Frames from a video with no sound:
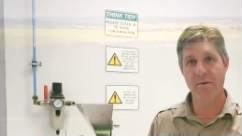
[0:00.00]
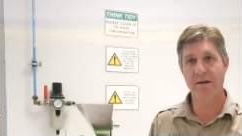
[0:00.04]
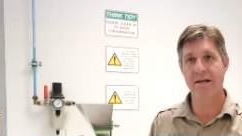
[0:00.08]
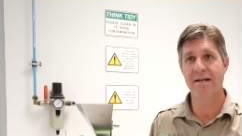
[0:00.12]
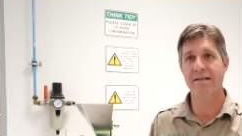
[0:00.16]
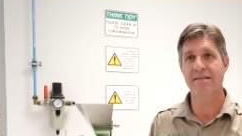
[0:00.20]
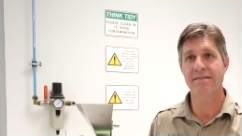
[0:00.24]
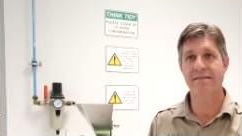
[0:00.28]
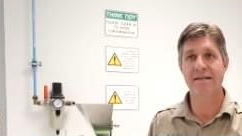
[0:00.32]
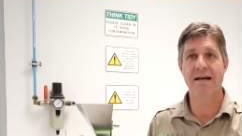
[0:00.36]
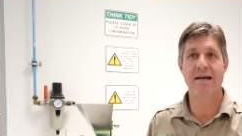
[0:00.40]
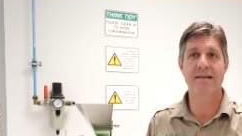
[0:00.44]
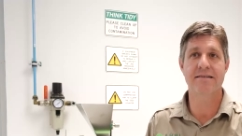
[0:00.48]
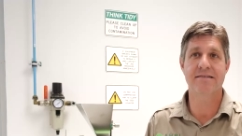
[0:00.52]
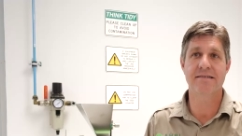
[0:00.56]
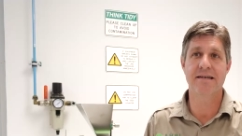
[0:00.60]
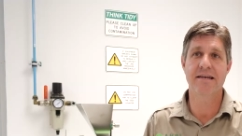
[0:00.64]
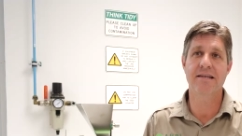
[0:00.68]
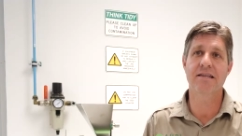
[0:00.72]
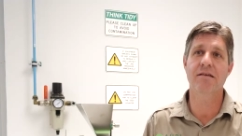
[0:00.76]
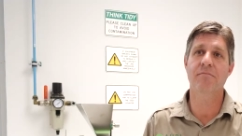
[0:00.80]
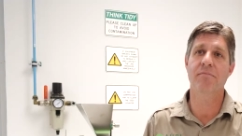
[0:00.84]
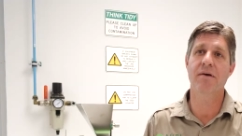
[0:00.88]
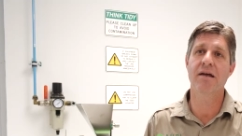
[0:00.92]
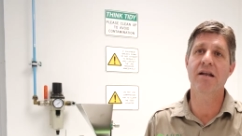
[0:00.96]
we're going to start
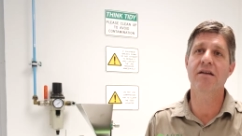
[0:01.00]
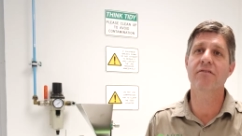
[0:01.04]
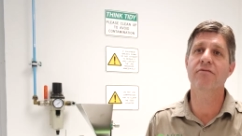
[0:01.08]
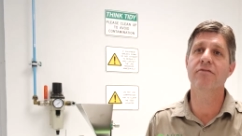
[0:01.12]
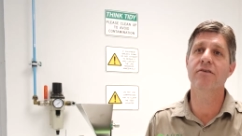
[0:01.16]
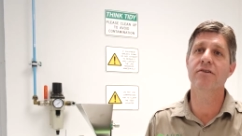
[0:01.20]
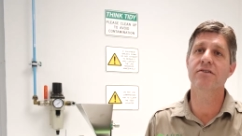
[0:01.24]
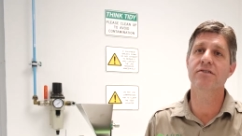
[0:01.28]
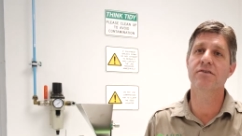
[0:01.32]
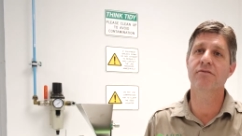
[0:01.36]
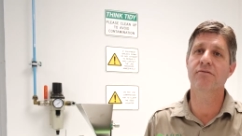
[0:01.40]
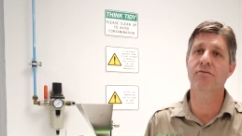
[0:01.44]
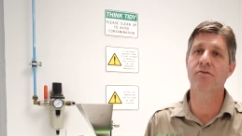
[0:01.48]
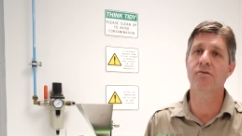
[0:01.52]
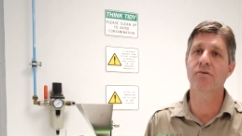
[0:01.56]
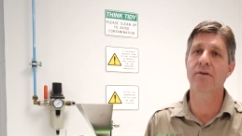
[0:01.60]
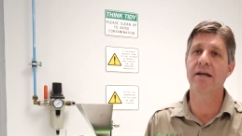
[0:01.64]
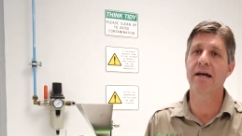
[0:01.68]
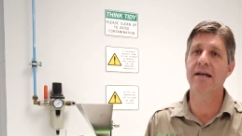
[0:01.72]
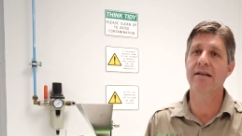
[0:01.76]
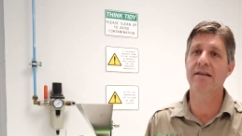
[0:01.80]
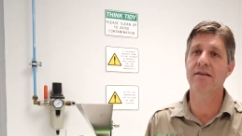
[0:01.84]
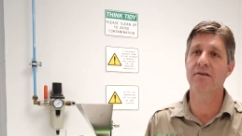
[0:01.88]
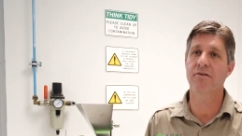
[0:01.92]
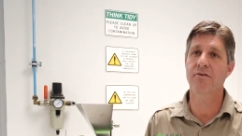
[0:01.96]
seeing the benefits of all
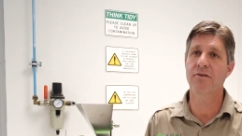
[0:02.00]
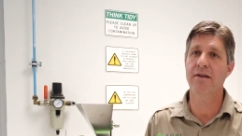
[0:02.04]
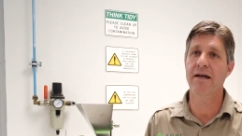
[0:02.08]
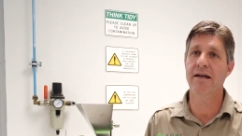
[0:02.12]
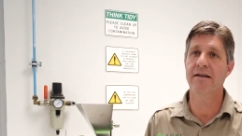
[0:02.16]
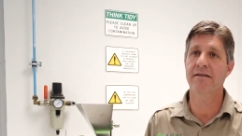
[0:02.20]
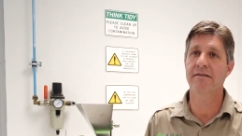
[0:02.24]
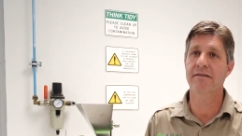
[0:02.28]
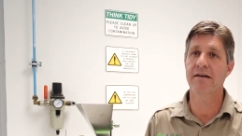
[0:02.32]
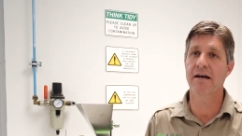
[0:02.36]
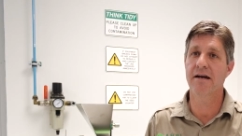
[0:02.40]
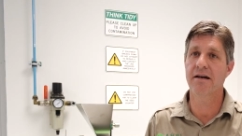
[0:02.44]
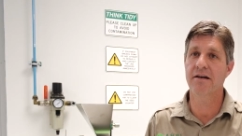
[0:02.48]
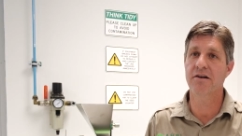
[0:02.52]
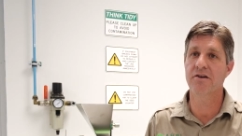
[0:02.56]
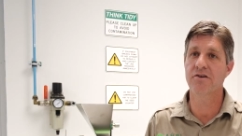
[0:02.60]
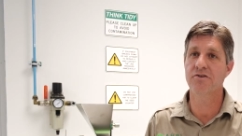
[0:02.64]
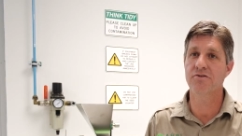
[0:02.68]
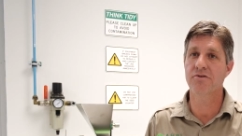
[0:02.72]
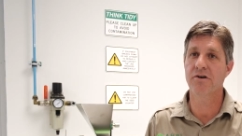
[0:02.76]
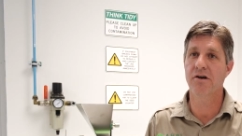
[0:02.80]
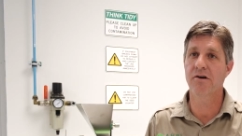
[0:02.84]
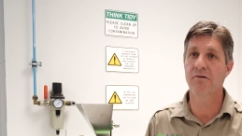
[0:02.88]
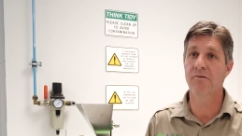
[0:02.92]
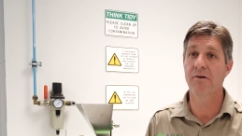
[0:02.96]
that
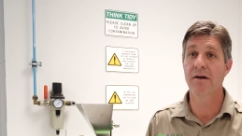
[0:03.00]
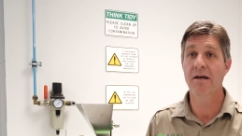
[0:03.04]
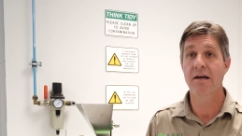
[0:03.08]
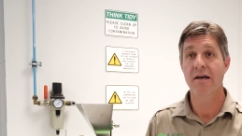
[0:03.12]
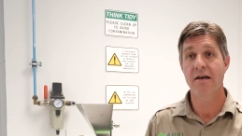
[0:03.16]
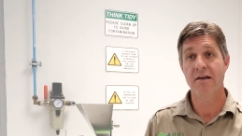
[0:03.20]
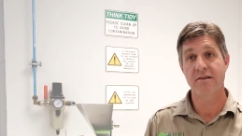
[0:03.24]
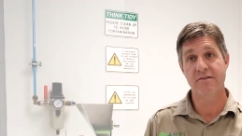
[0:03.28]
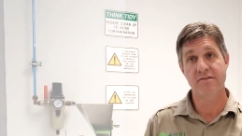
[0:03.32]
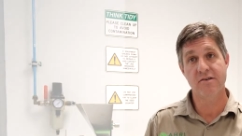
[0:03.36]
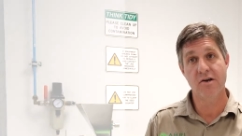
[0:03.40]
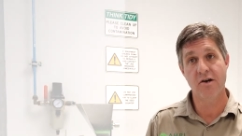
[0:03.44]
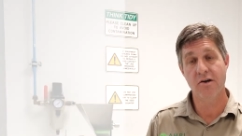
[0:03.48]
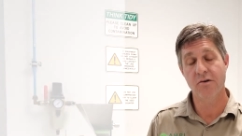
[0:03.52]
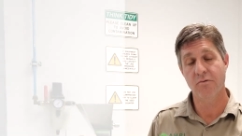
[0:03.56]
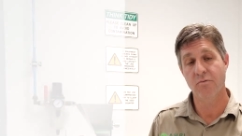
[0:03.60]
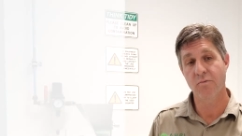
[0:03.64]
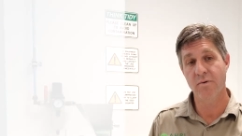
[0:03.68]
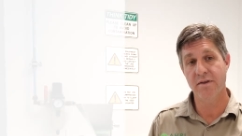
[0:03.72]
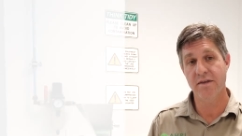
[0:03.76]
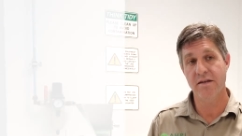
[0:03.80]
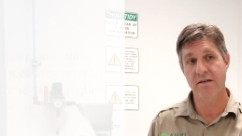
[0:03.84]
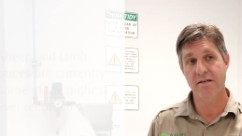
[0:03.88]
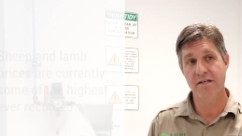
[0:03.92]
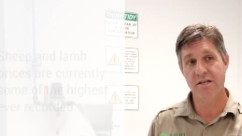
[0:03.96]
control. So
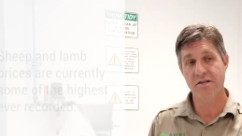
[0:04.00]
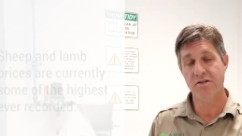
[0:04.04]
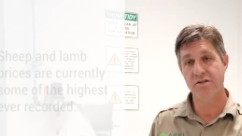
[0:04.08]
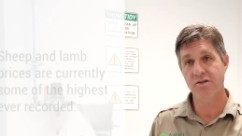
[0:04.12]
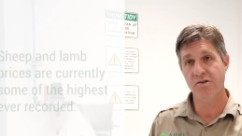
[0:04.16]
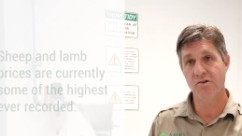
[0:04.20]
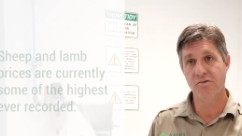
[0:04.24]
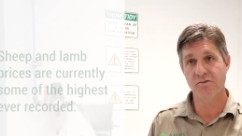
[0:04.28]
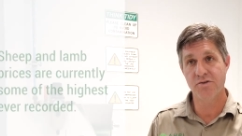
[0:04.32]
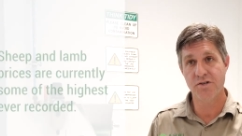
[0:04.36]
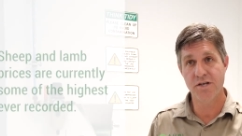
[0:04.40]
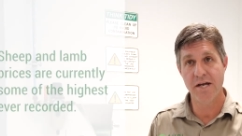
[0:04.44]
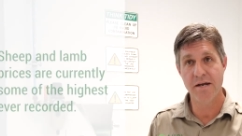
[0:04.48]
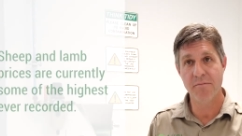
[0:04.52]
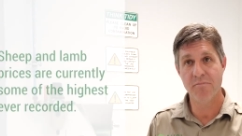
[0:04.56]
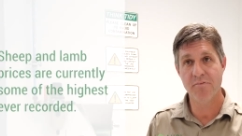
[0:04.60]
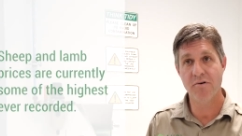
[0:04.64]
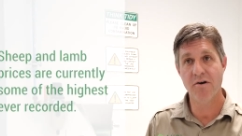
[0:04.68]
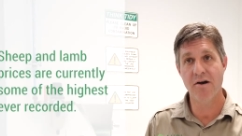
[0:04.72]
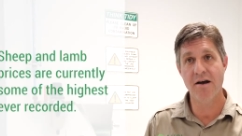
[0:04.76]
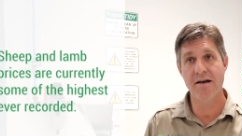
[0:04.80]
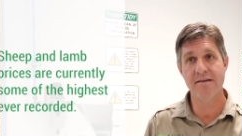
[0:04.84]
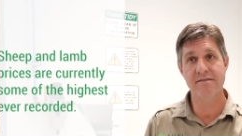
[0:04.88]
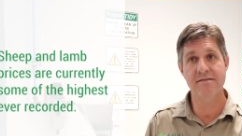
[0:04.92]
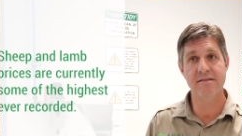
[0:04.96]
with additional sheep
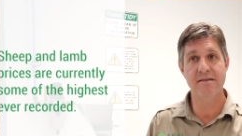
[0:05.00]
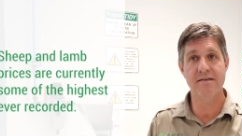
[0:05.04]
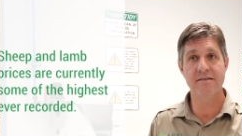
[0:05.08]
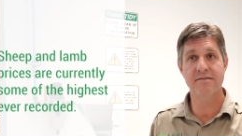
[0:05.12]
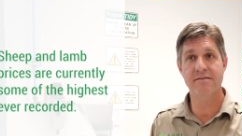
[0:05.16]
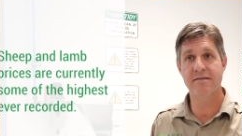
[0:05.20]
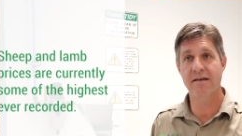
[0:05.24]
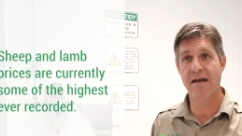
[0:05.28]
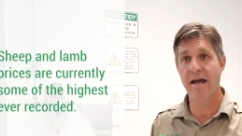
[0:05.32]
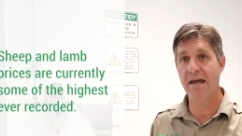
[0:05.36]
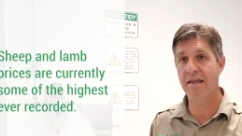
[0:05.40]
prices